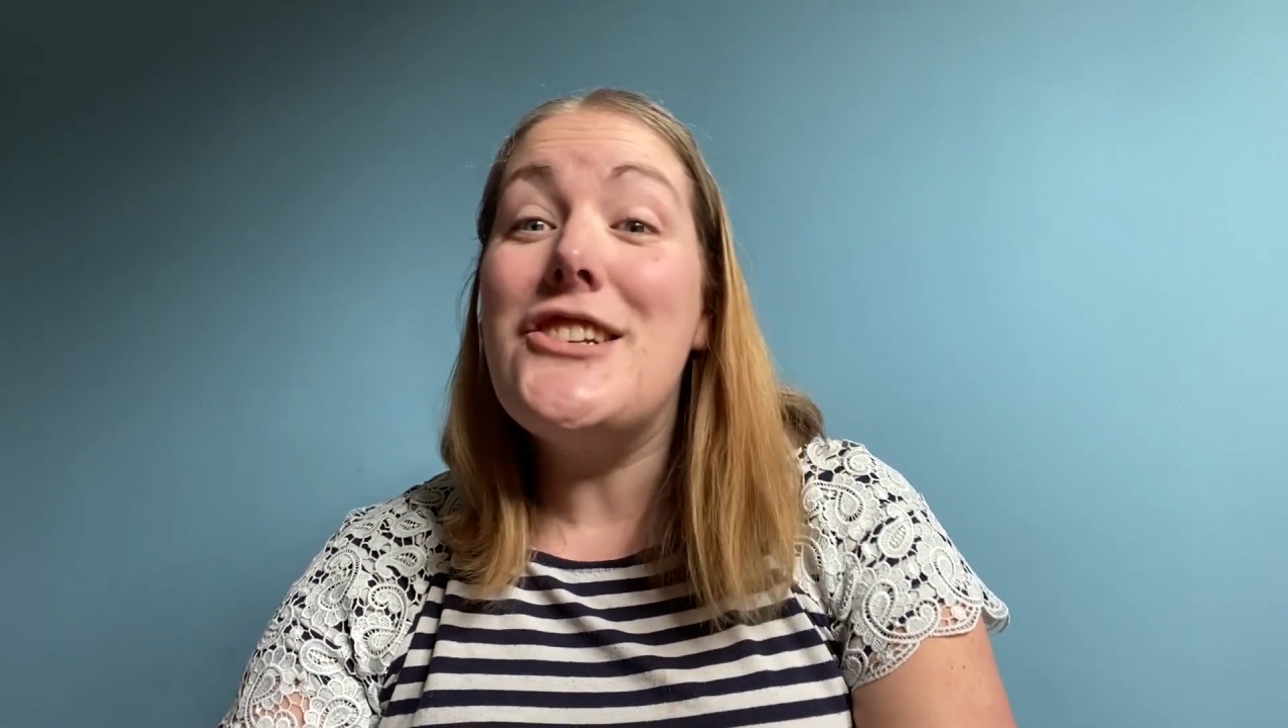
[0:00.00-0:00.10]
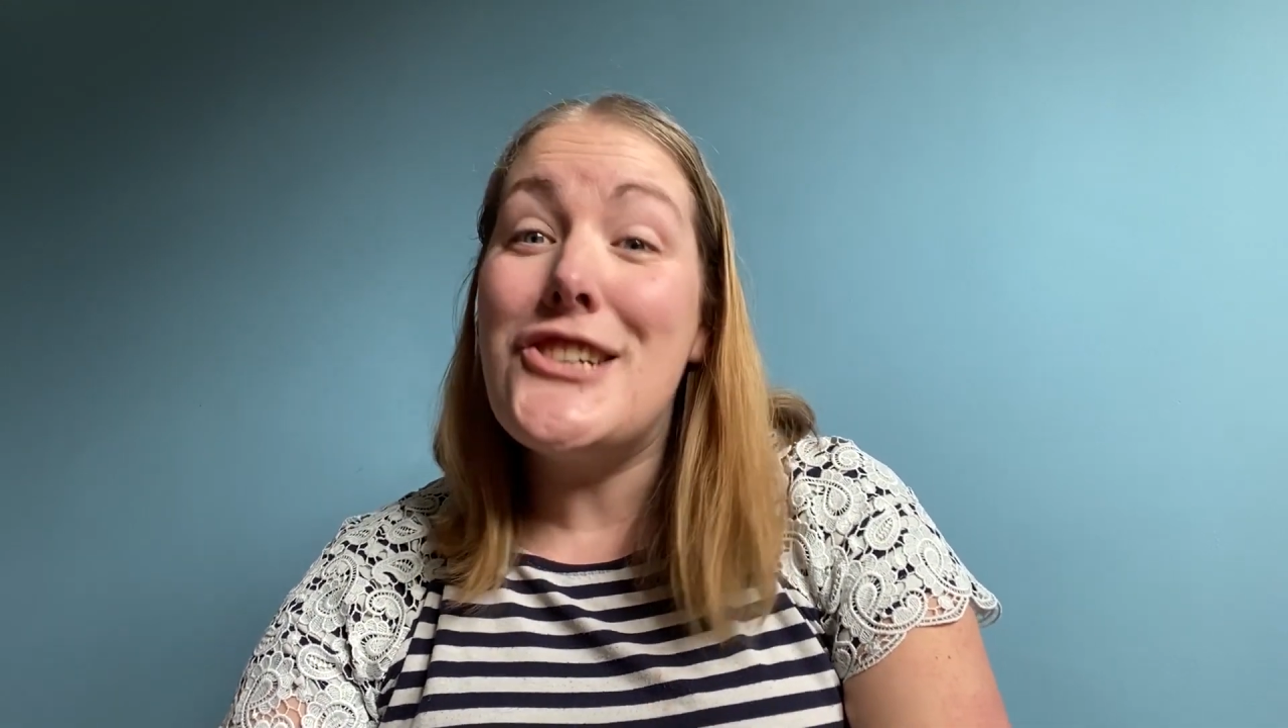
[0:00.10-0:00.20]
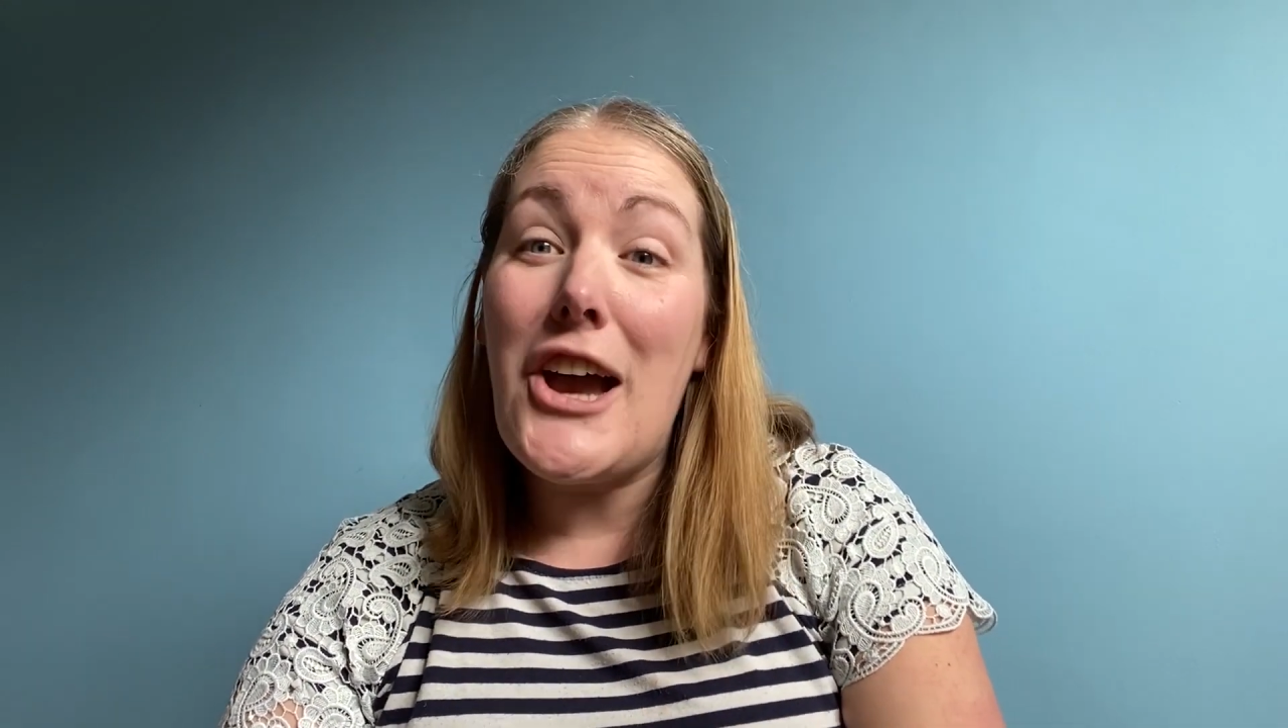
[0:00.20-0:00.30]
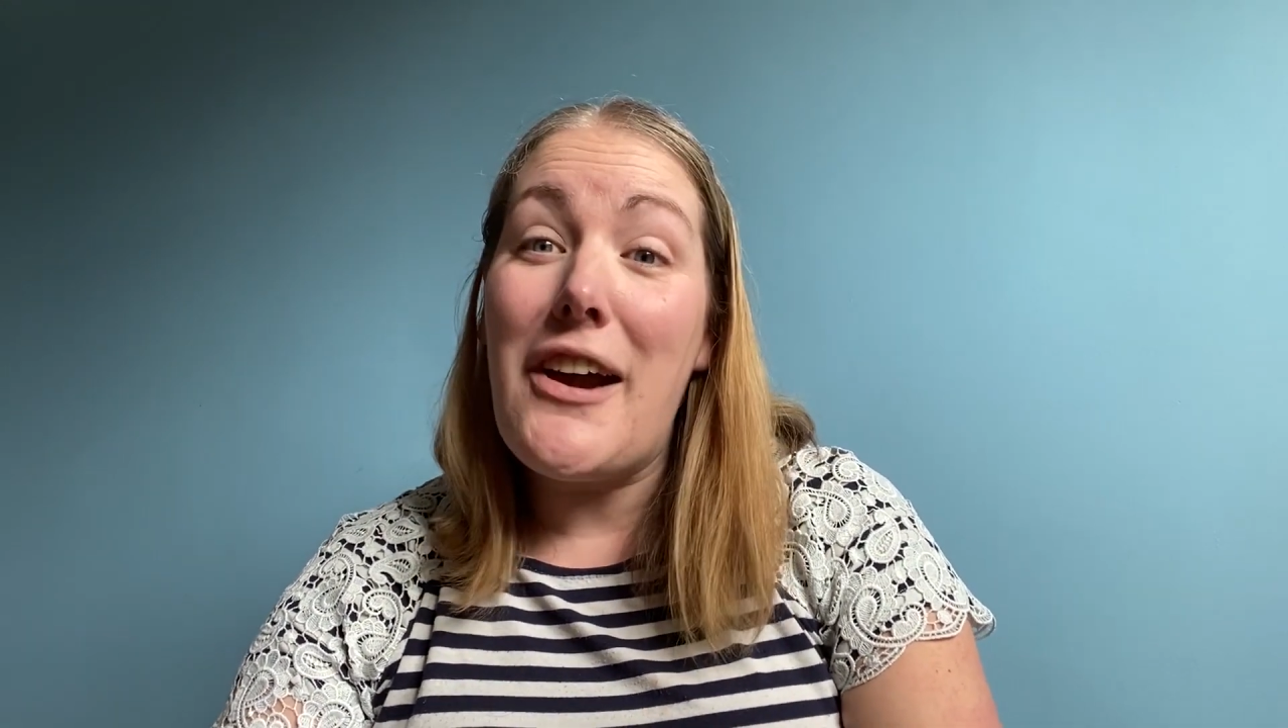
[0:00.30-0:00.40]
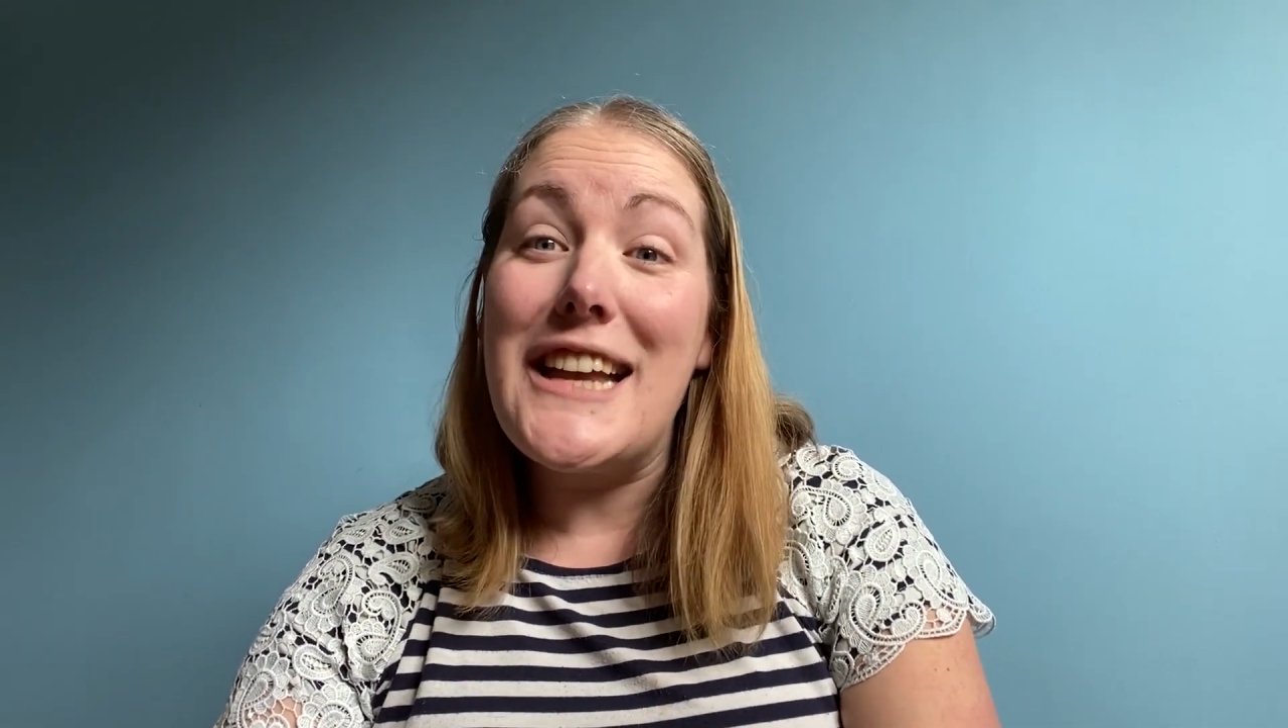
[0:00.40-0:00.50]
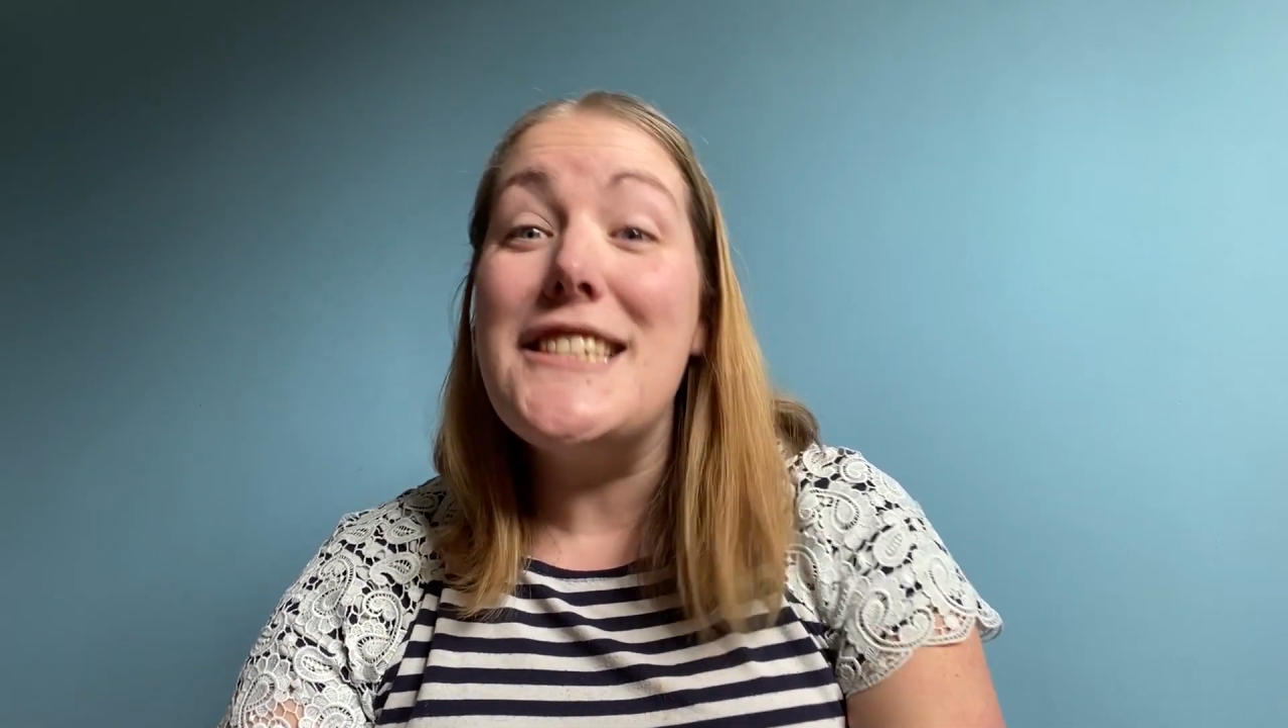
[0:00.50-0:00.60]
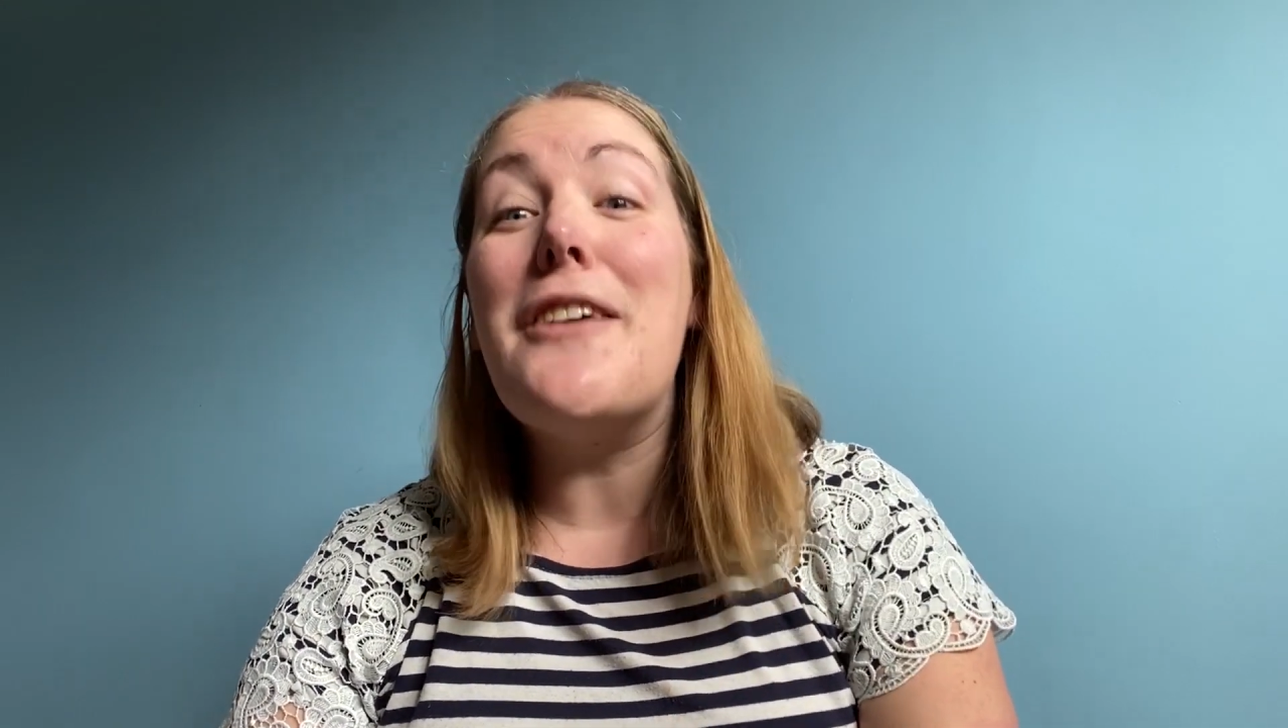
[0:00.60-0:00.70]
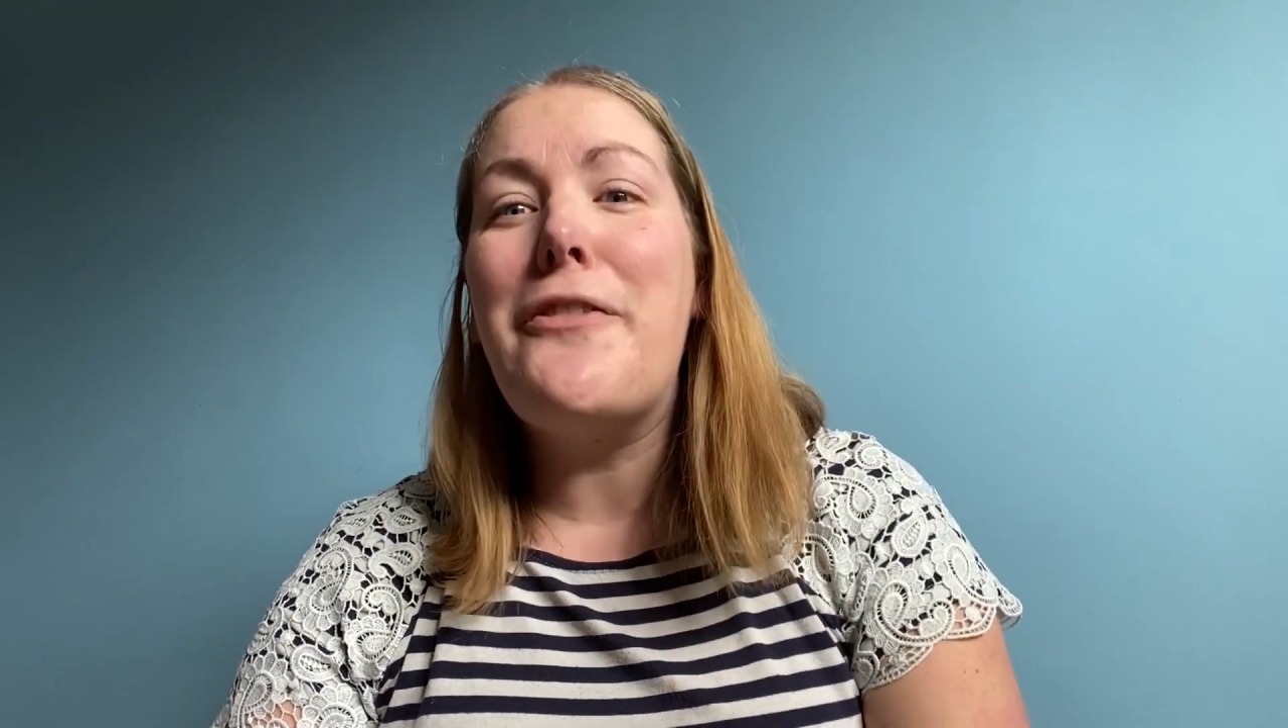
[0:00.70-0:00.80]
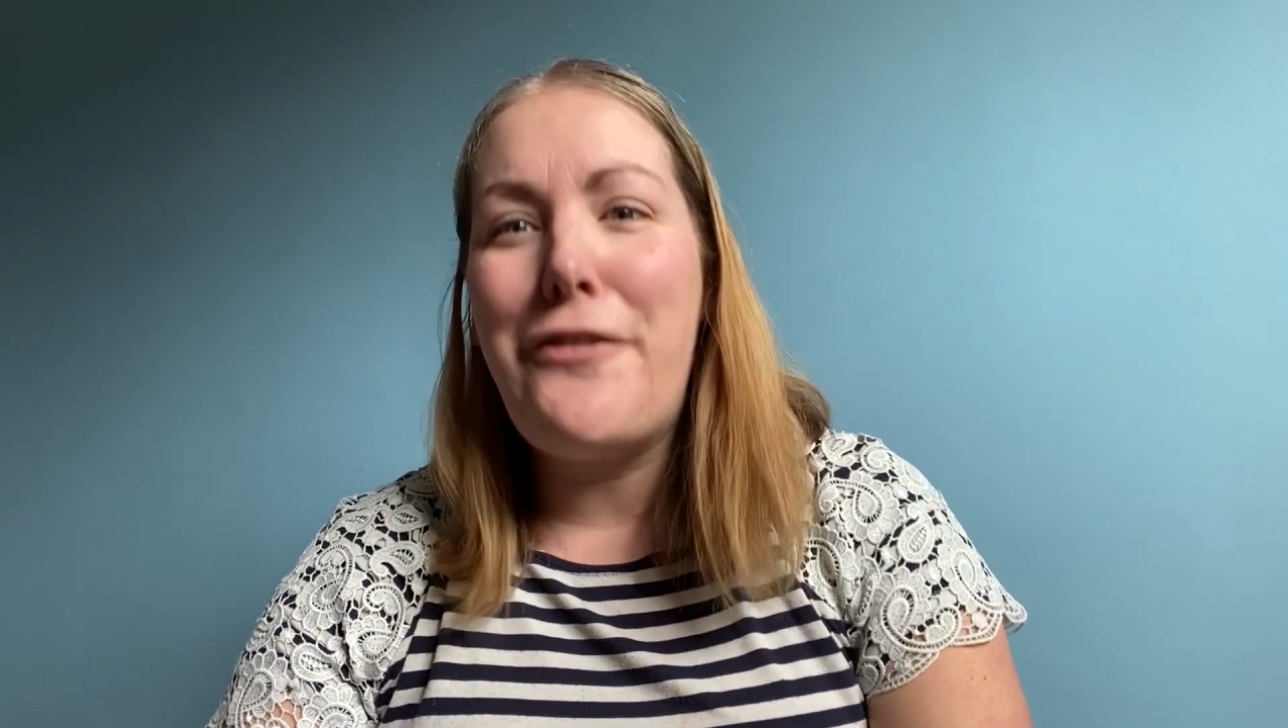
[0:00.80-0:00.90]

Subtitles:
shines